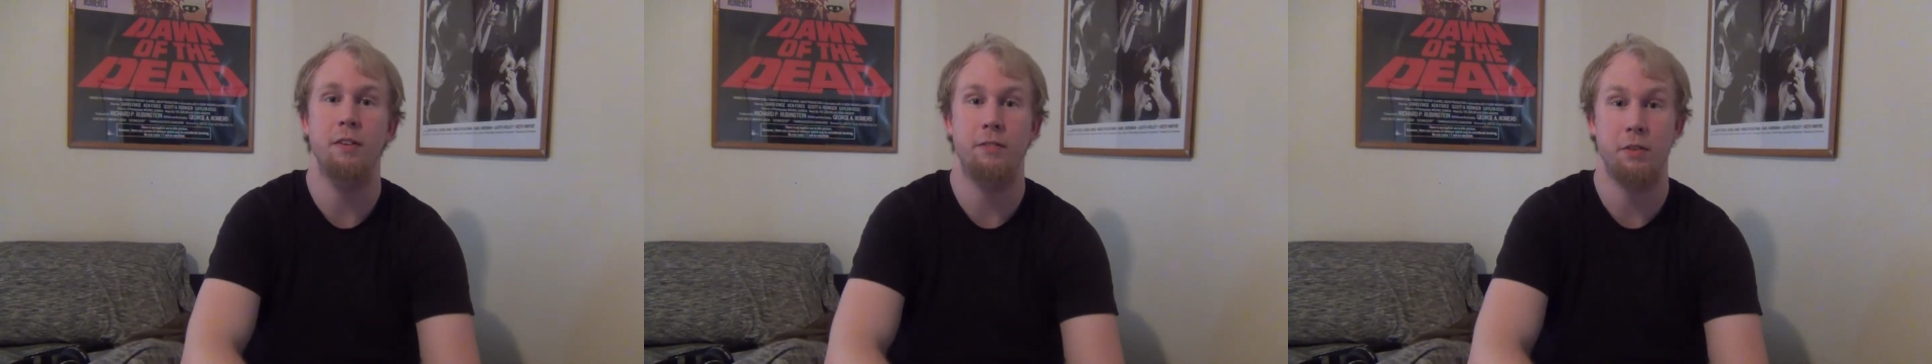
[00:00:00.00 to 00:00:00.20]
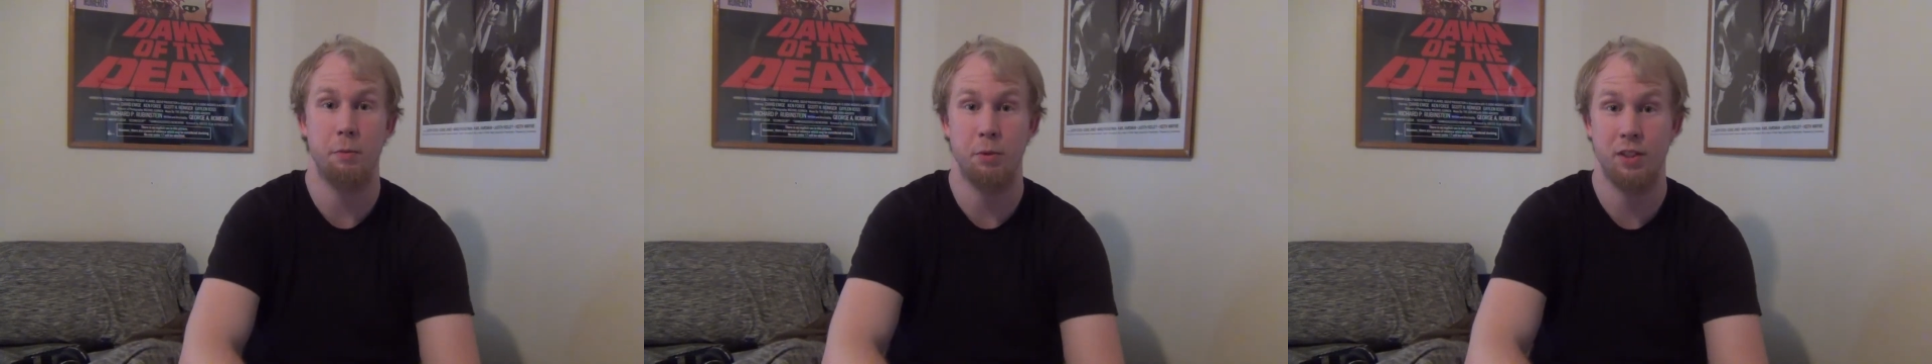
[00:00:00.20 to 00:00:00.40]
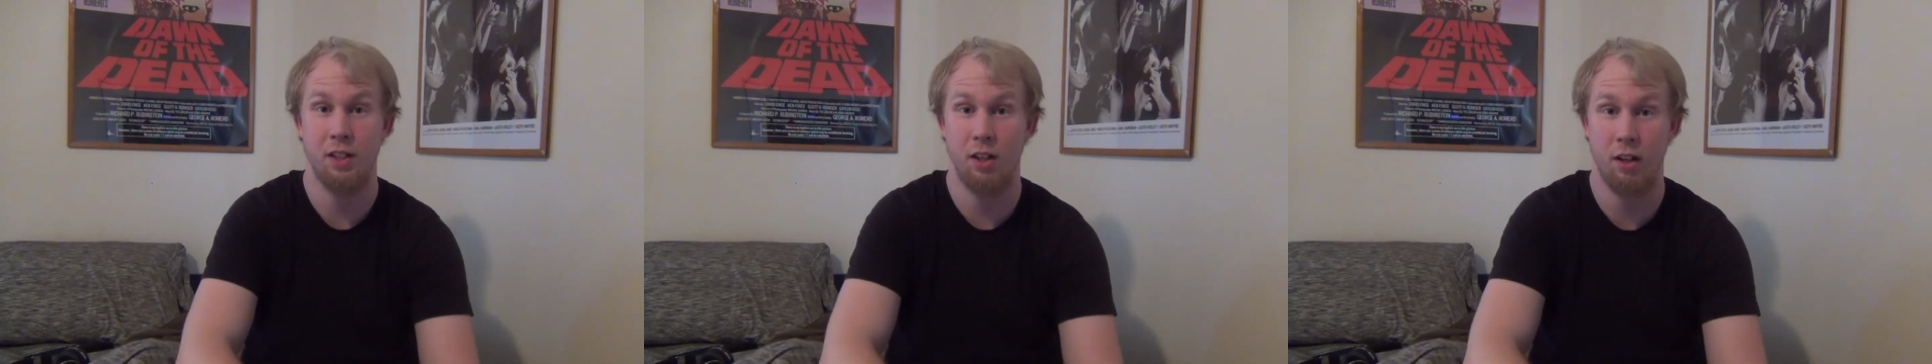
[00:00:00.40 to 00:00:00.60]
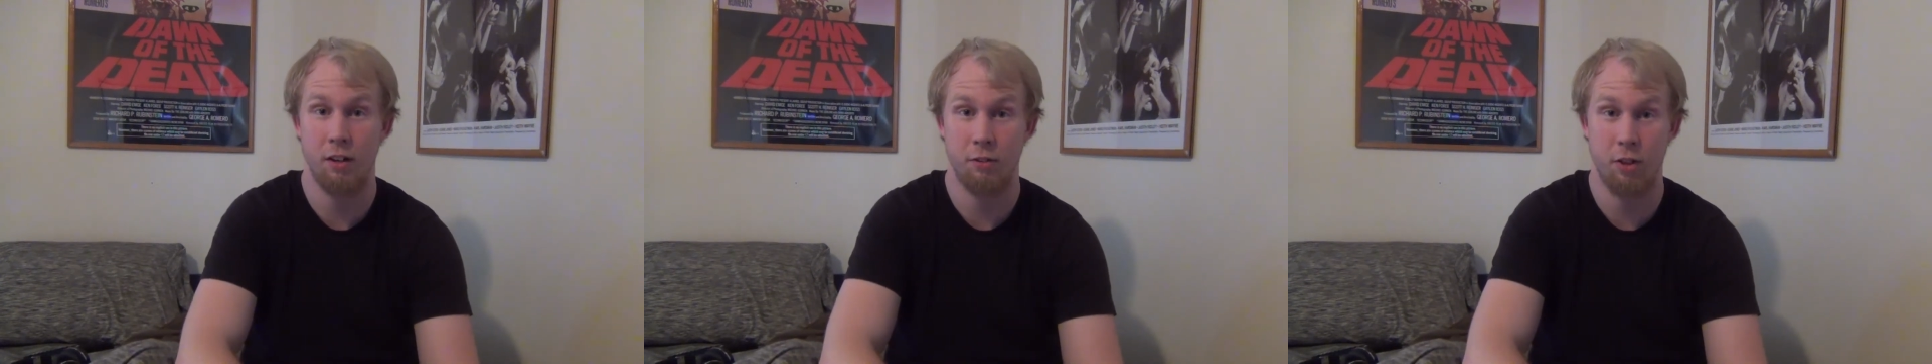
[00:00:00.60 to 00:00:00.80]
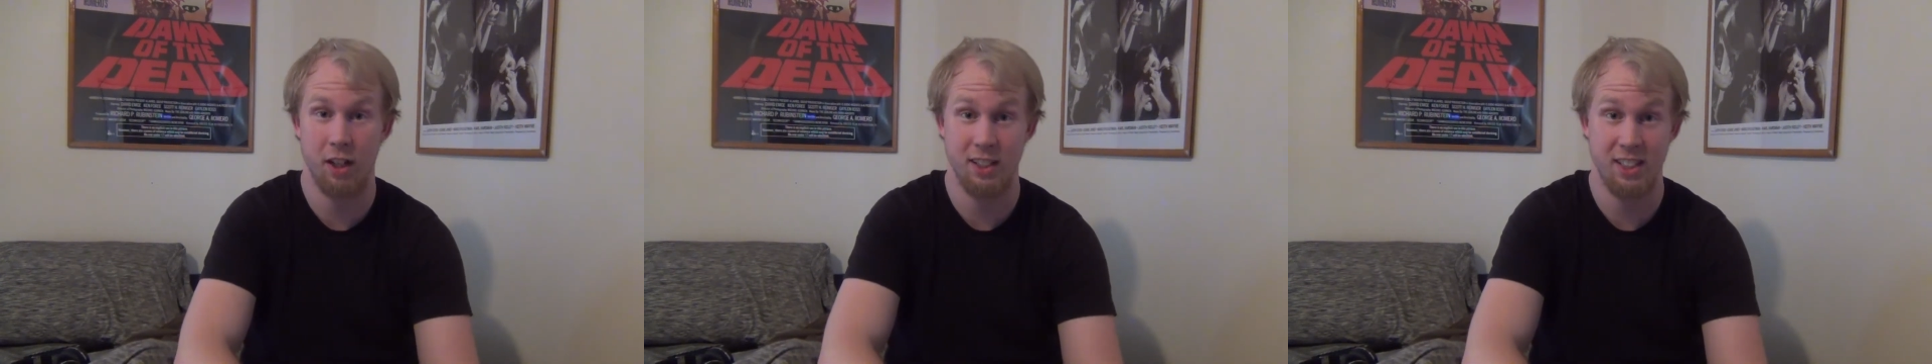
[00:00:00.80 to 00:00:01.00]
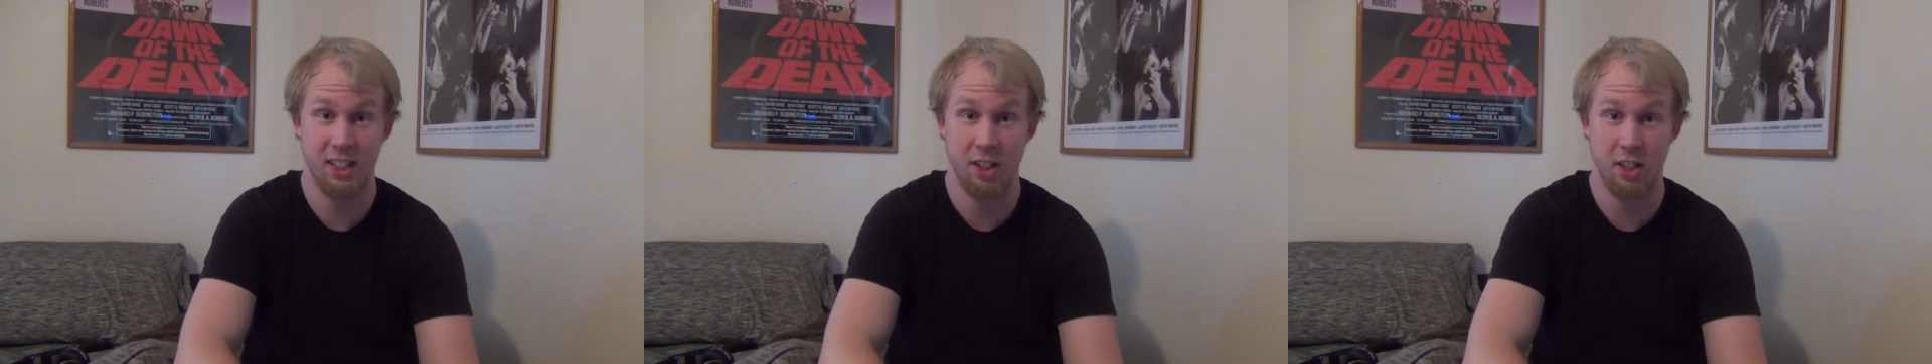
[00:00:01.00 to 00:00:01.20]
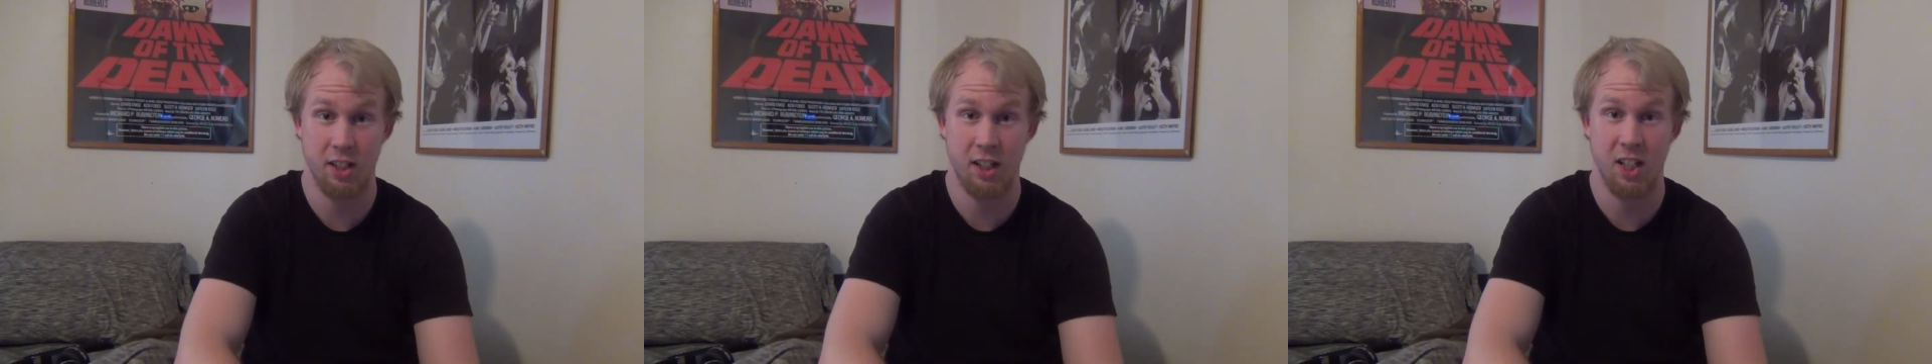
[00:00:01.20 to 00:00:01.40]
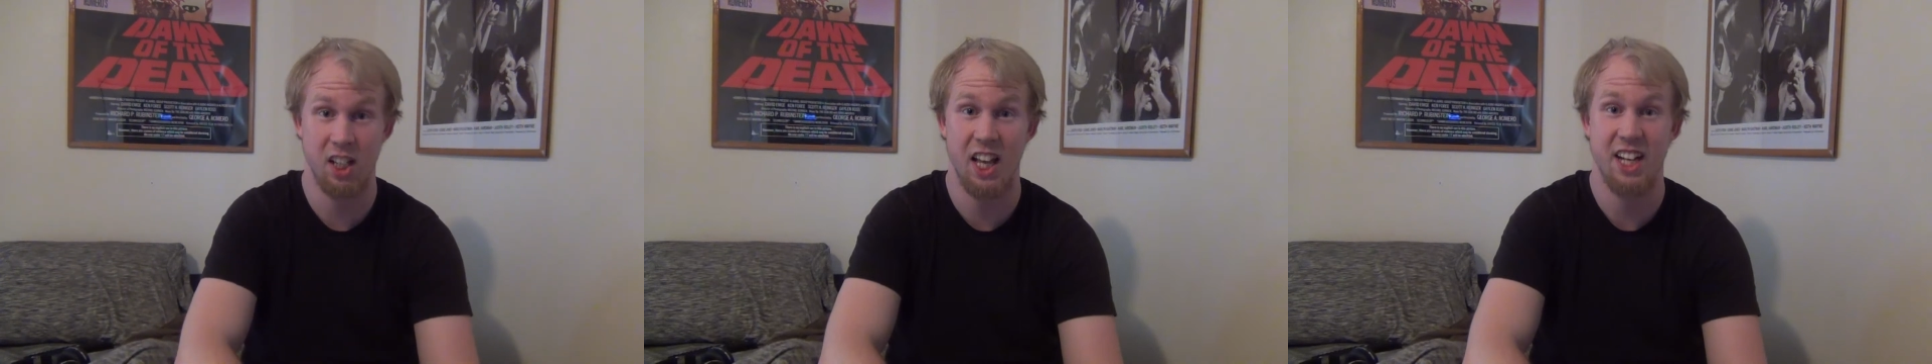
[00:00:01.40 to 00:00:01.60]
50% off
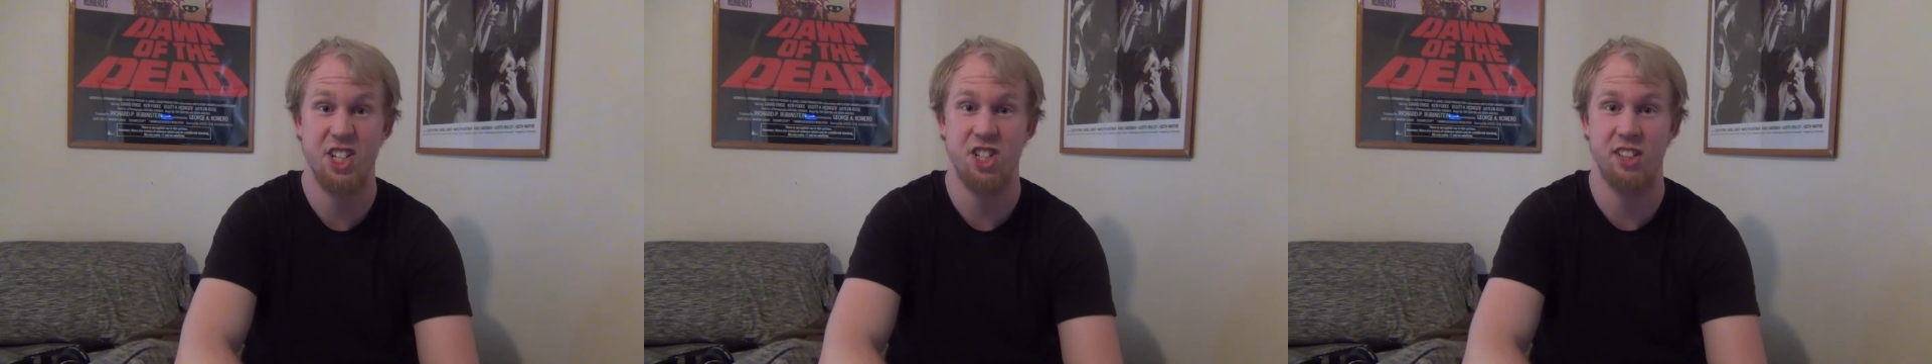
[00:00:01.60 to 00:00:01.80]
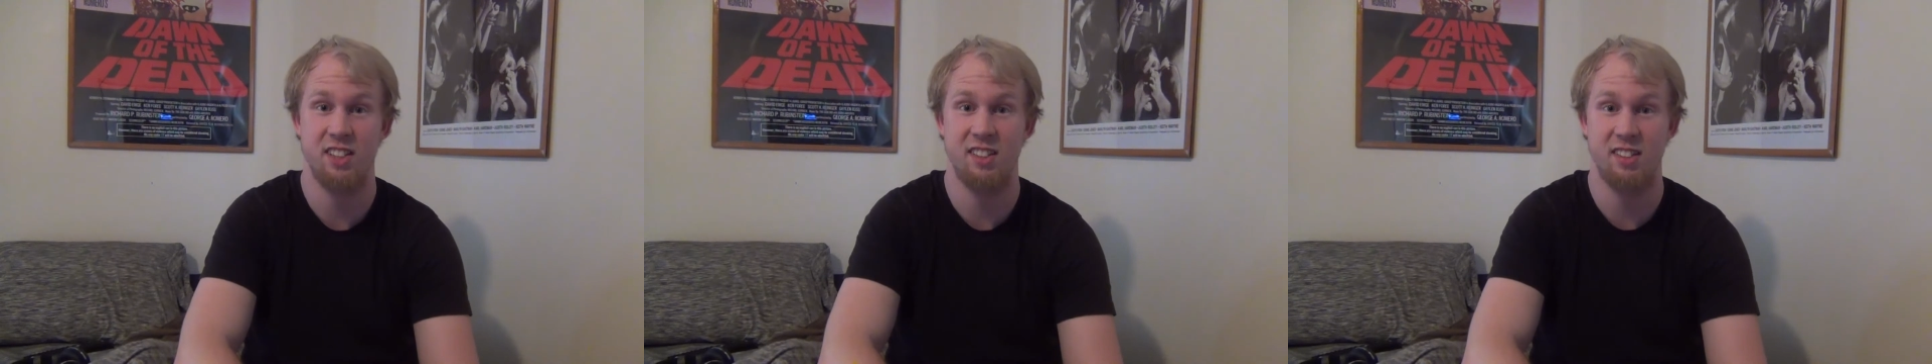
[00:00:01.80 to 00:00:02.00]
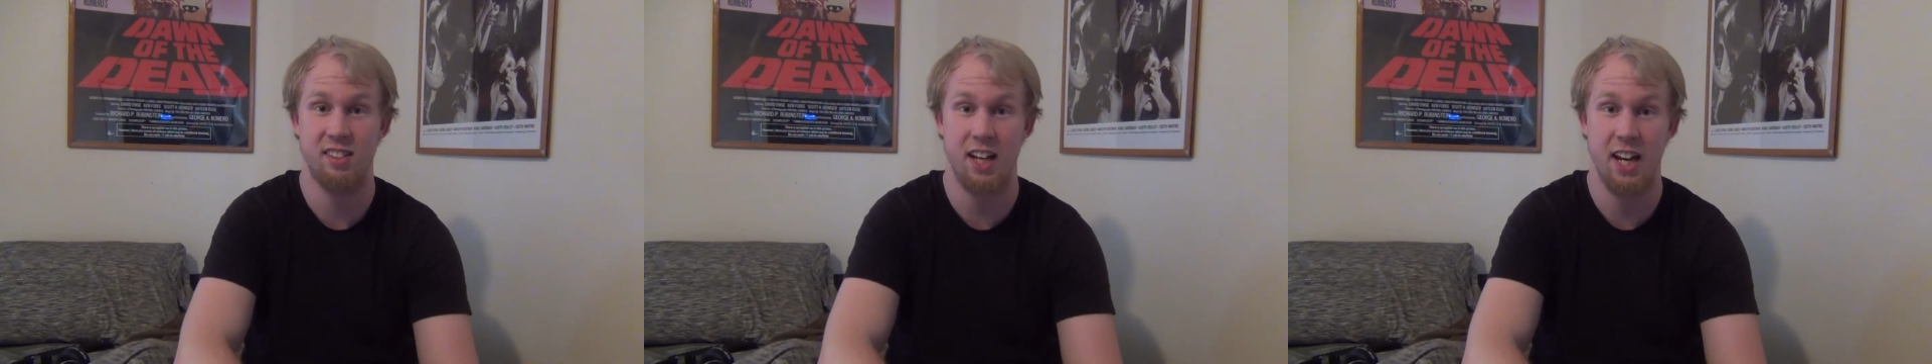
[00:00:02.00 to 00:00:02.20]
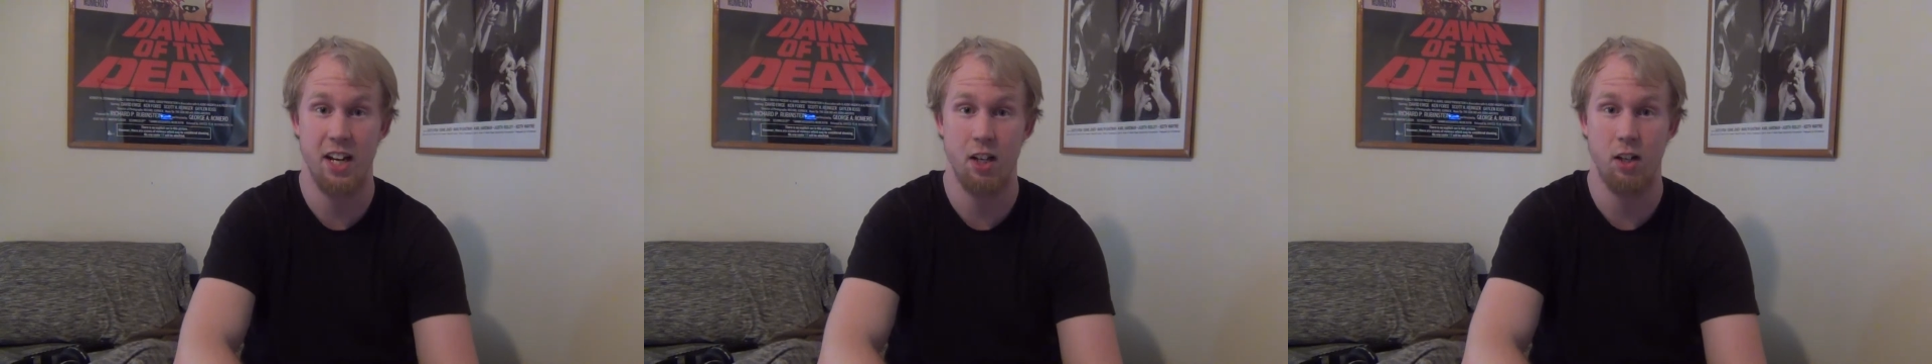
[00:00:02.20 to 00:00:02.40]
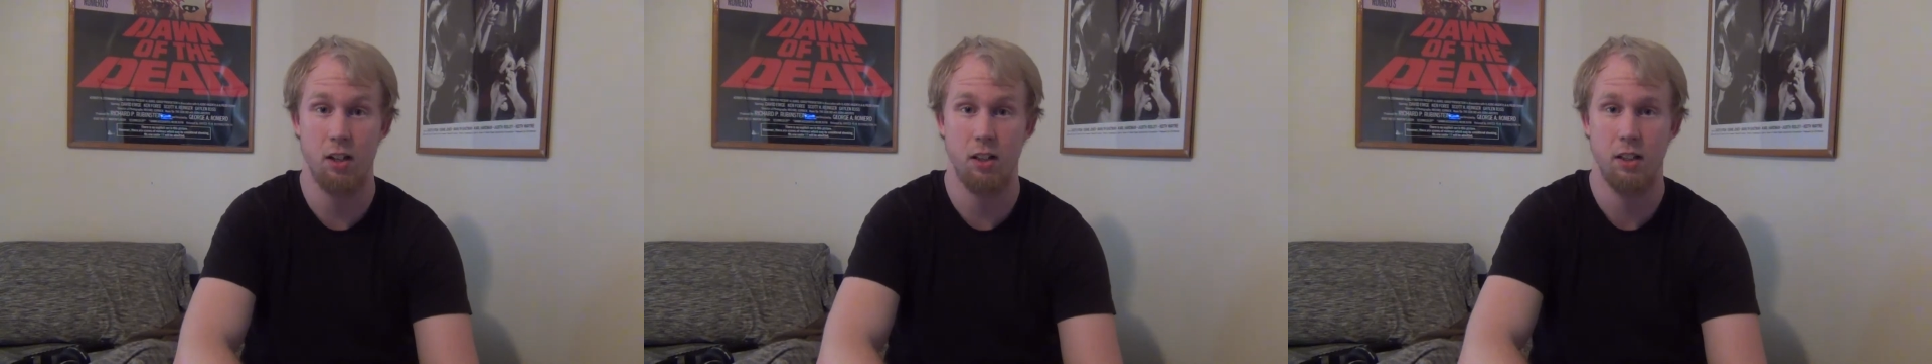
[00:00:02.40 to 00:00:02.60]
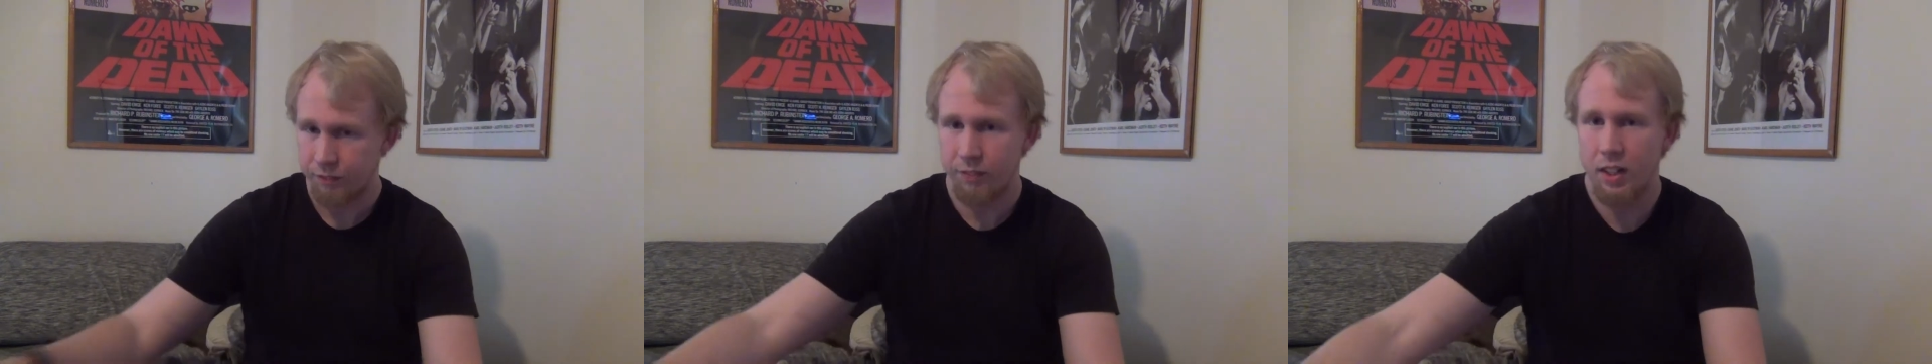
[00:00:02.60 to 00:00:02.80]
Criterion Collection sale.